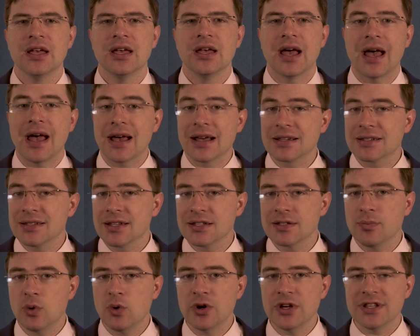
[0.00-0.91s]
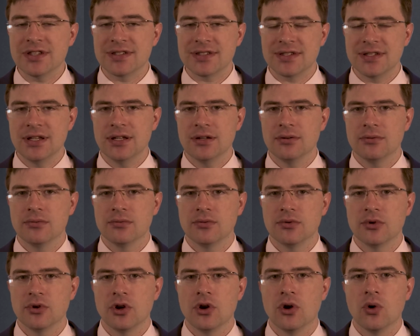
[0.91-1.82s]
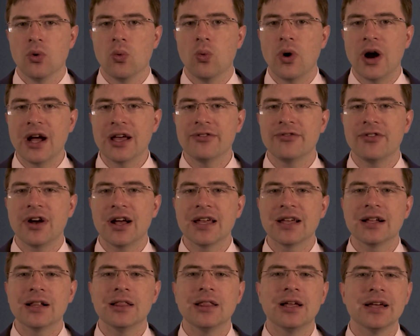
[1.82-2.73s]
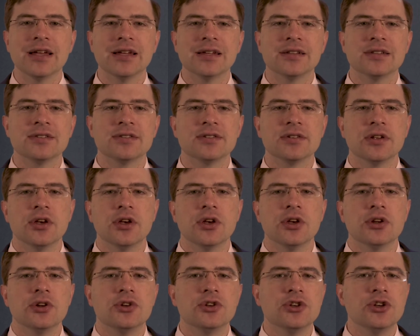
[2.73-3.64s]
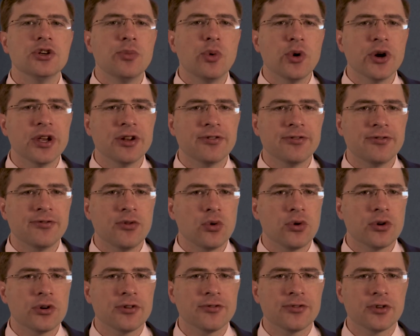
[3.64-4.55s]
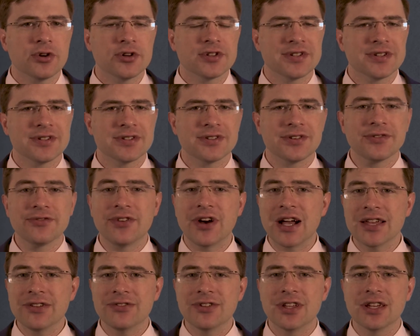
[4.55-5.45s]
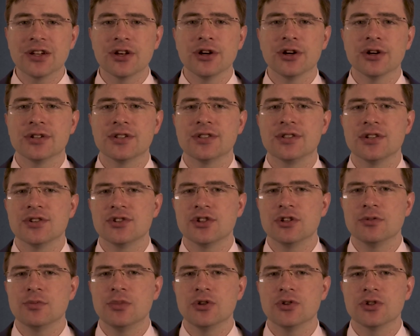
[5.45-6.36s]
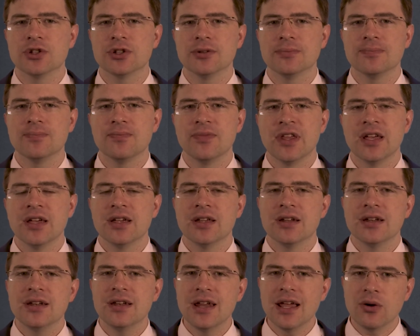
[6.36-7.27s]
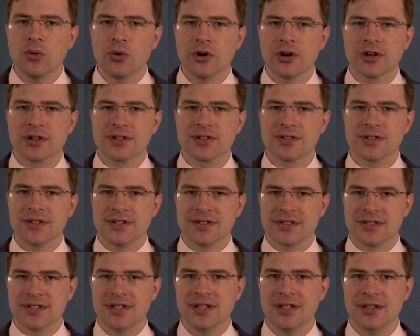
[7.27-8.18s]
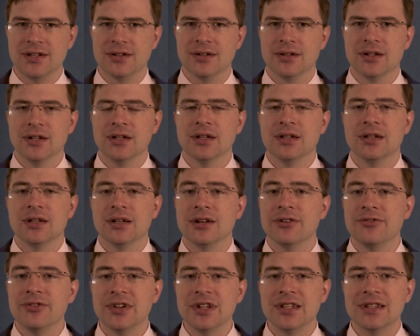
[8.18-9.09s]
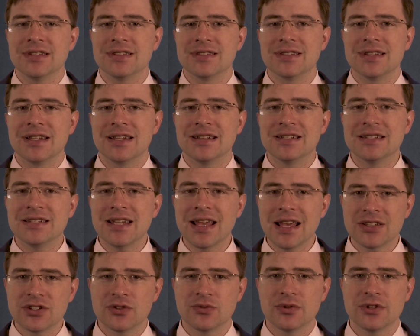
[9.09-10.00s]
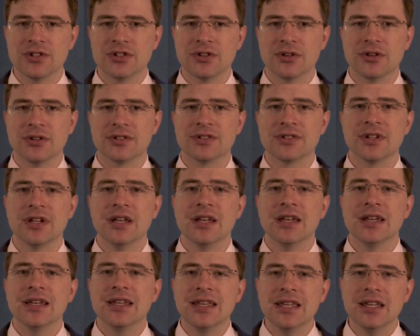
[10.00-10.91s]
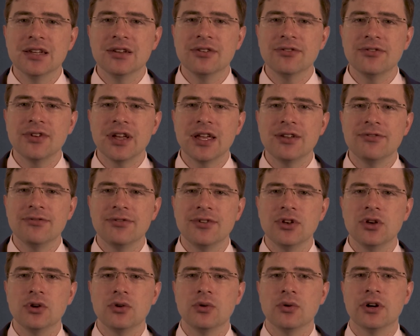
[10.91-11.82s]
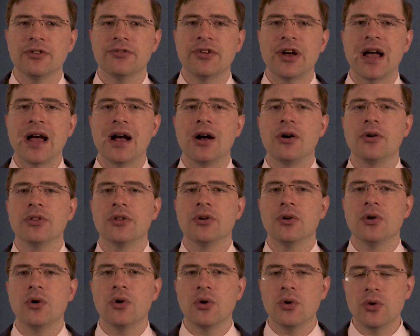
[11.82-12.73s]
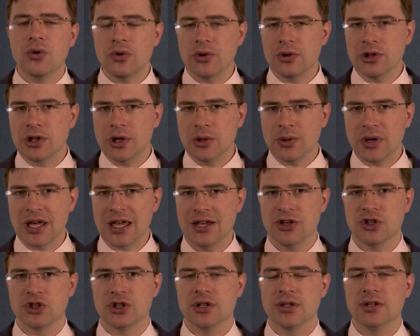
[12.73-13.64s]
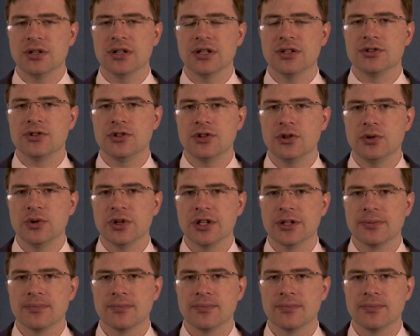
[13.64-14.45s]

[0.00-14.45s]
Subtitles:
Access points seen, Wi-Fi clients, 2.4 versus 5 gigahertz distribution, networks seen, events and test results give a view of how the whole location is doing.